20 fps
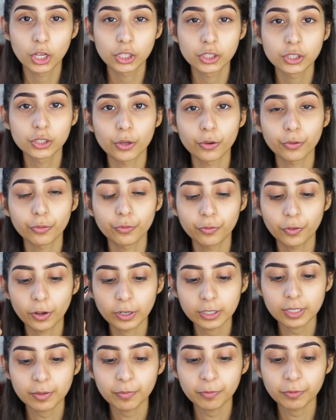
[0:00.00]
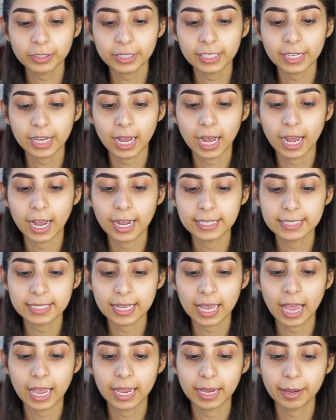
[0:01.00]
So first up for the eyes,
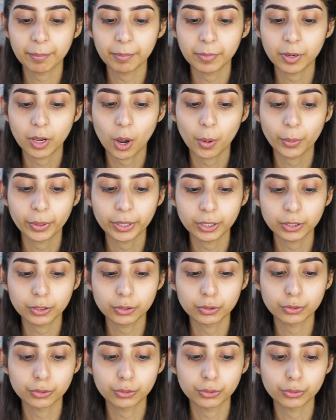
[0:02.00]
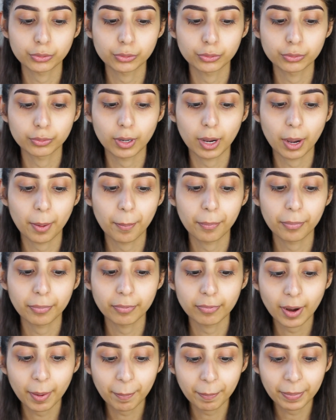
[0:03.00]
I am going to
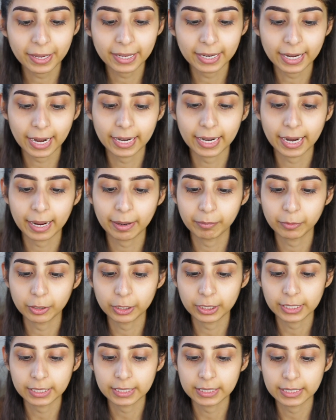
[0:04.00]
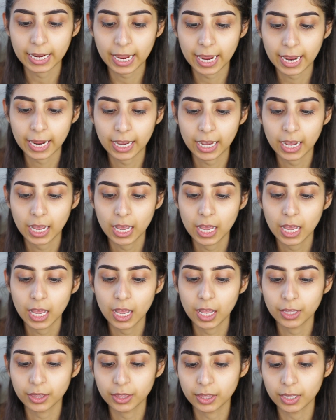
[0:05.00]
prep it, and I'm going to take
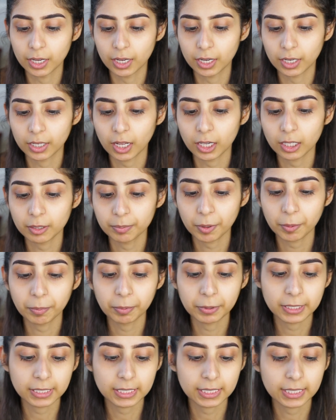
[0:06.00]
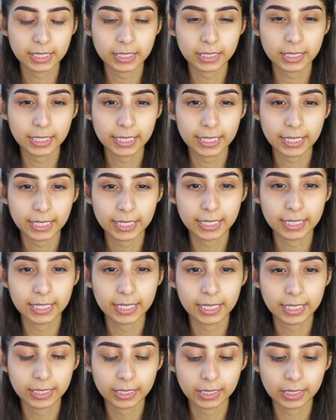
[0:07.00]
the Colourpop concealer
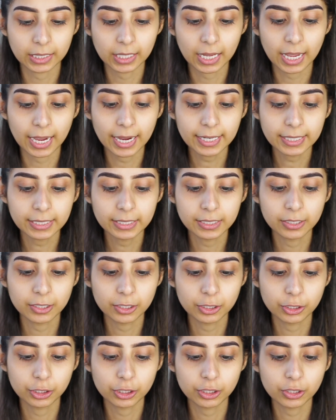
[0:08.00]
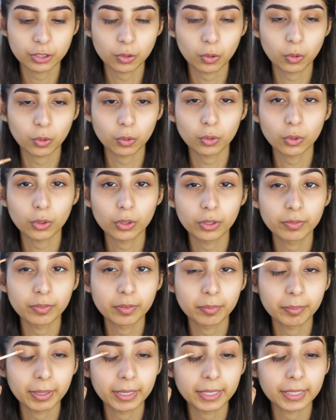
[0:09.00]
in light just all
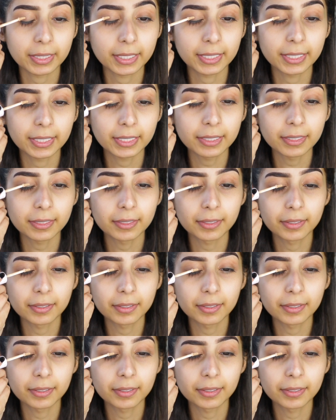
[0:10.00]
over my lid.